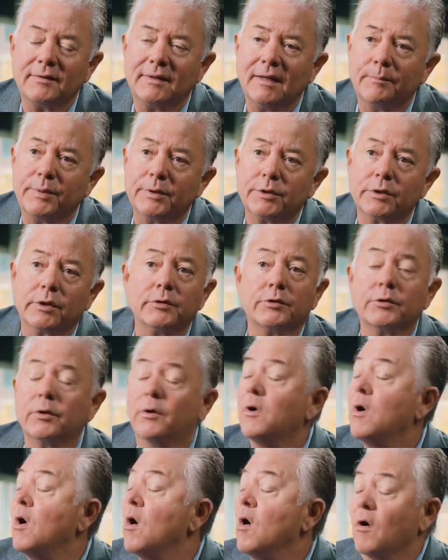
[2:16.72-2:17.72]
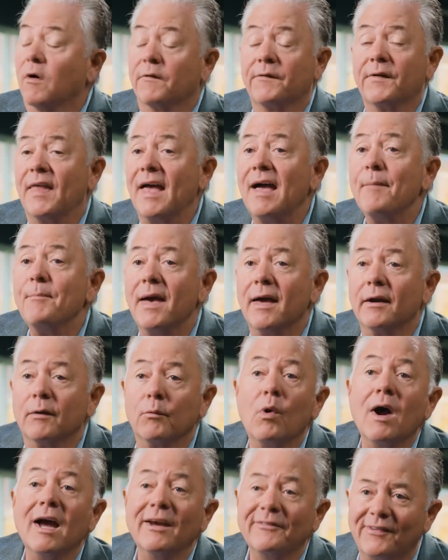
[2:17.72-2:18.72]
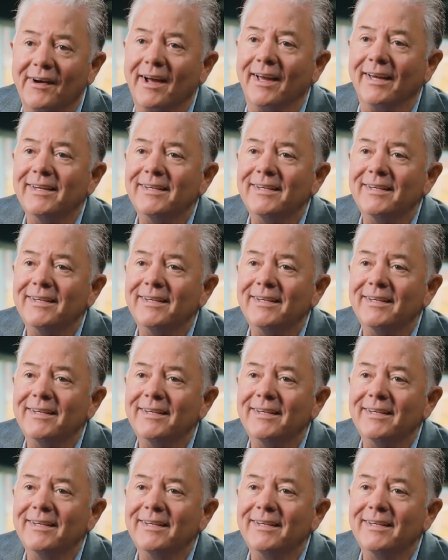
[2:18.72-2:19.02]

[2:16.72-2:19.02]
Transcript: temperature control, or for that matter, Wi-Fi.